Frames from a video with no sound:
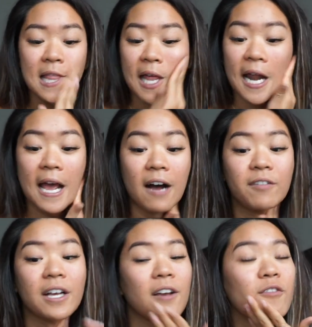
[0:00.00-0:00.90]
that I have
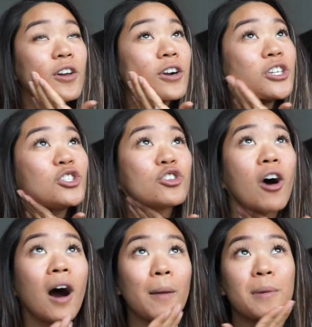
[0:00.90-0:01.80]
like a very
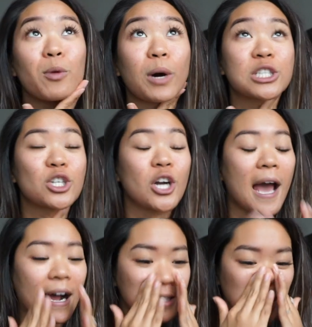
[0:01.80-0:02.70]
strong Midwestern
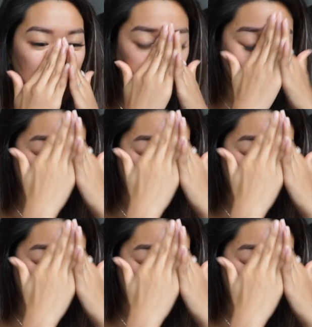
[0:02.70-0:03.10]
accent.